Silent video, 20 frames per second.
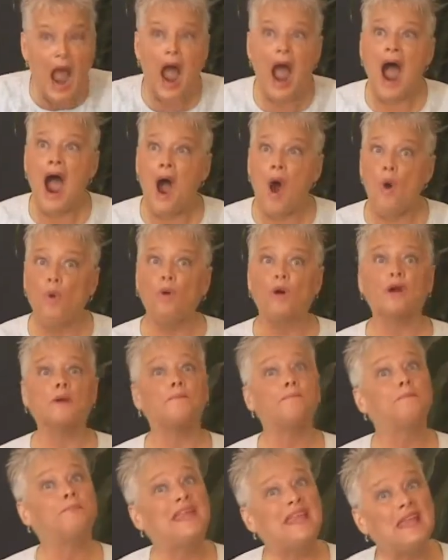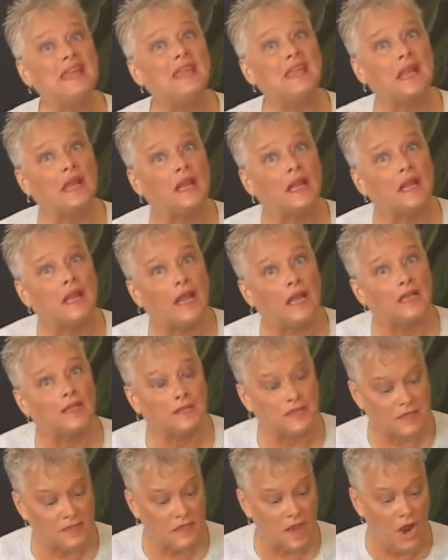our
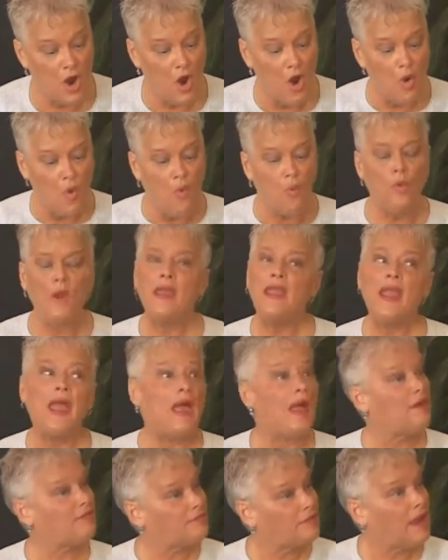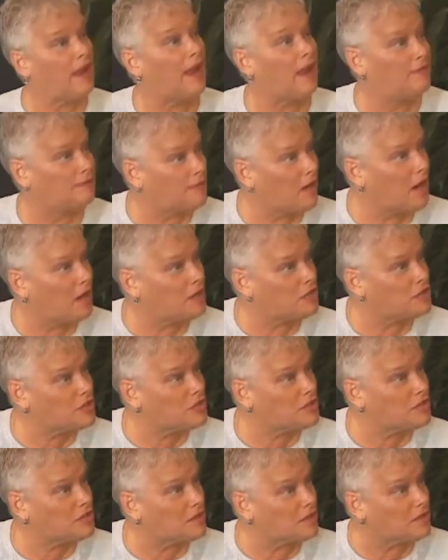beingness, we have to have
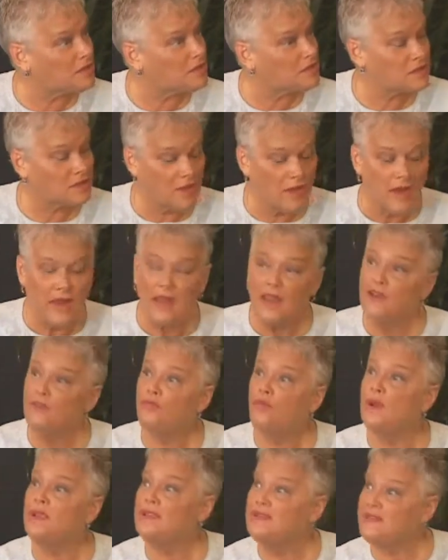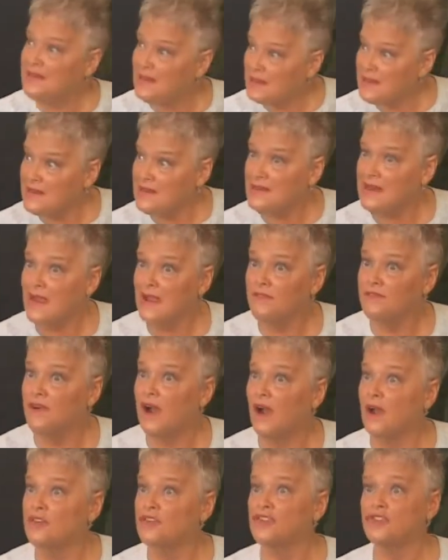consciousness. If we didn't have
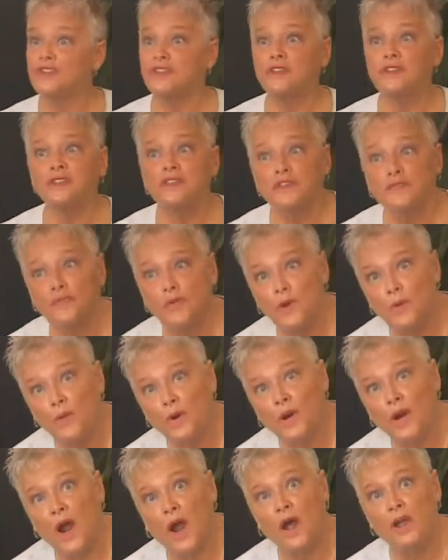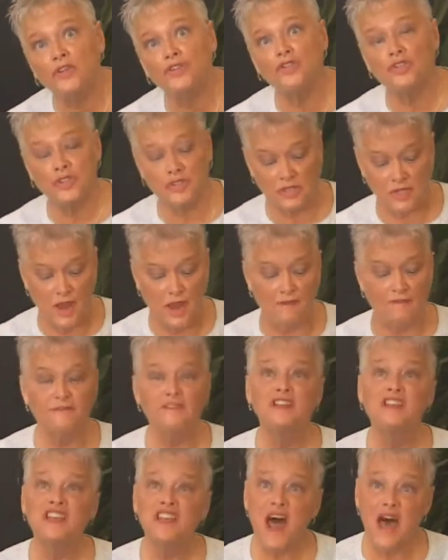consciousness, if we were conscious of
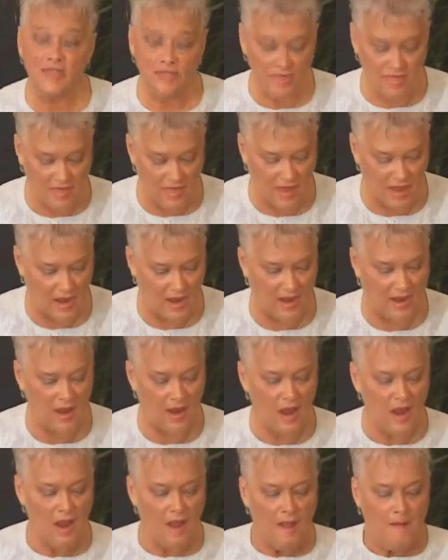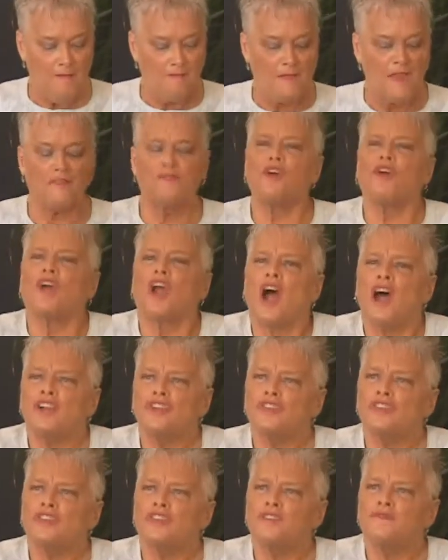nothing, if you're
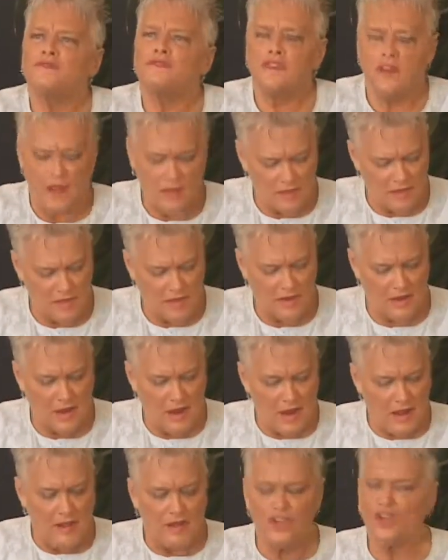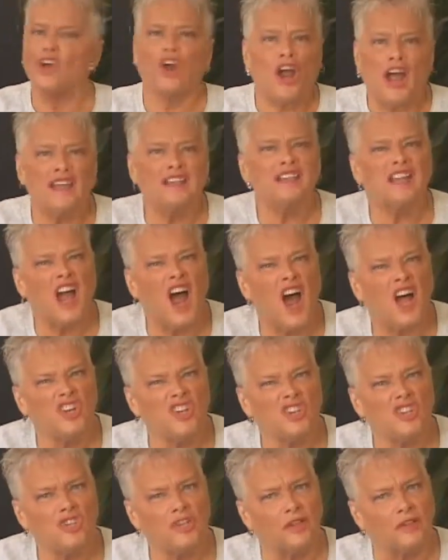conscious of nothing, you're
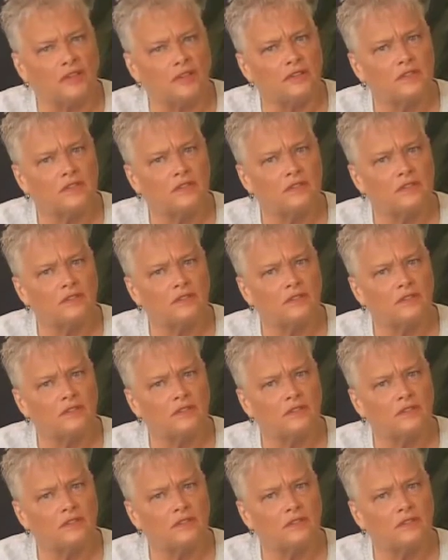unconscious.